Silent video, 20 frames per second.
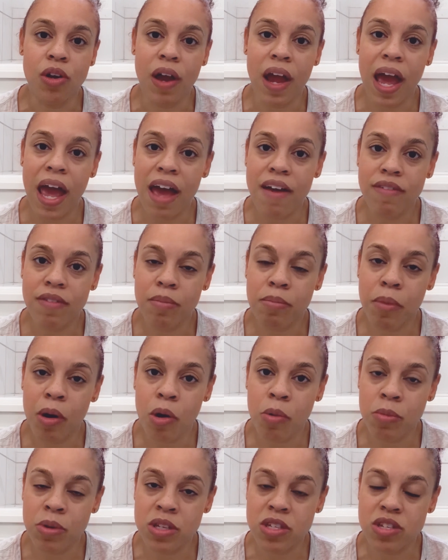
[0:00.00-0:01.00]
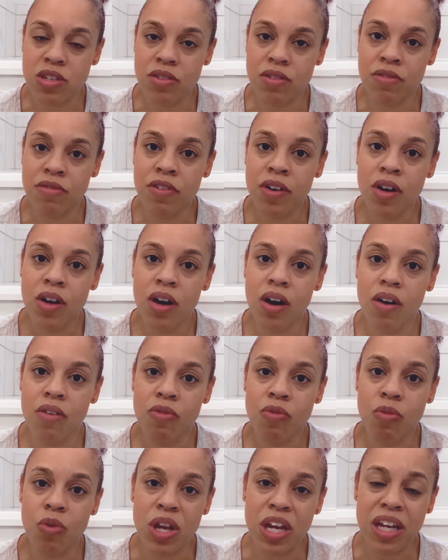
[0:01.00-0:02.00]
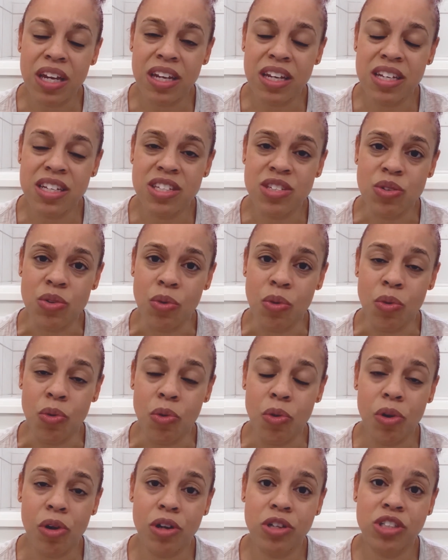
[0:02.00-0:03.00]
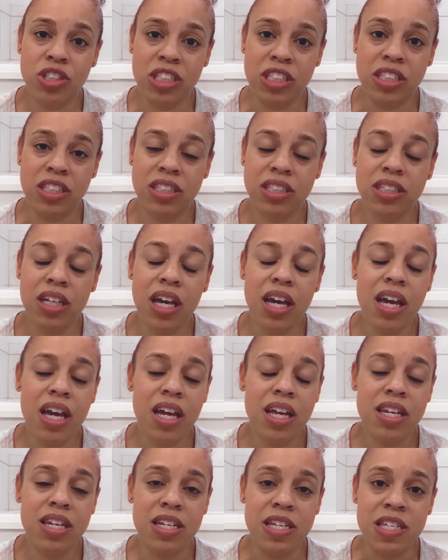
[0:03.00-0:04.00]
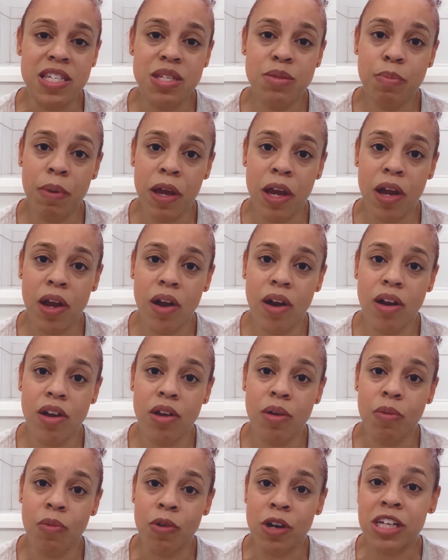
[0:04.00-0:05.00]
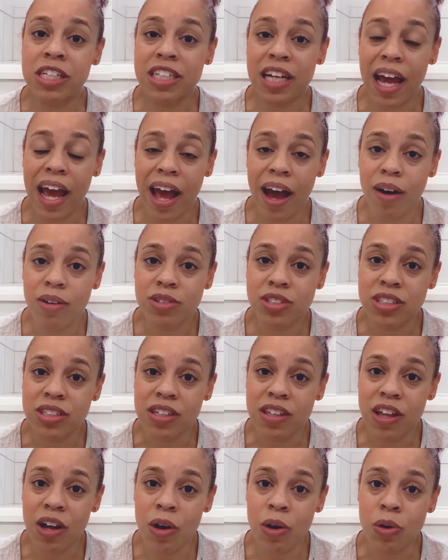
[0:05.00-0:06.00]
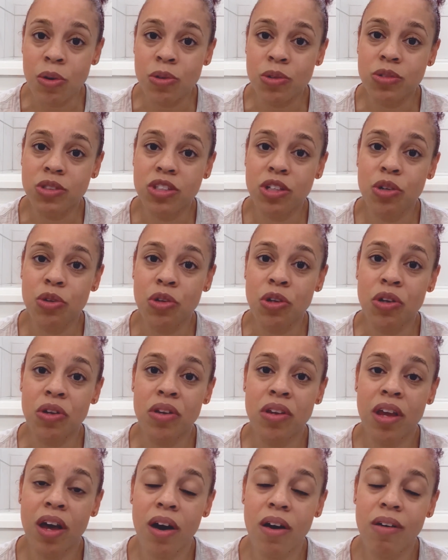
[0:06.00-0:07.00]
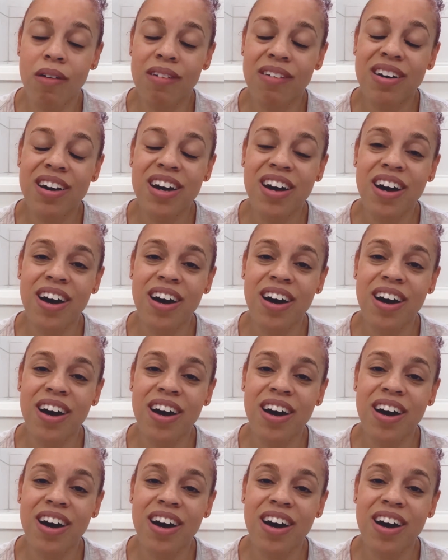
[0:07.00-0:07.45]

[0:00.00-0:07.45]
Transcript: having moments of weakness or just despair, reach out to those who you know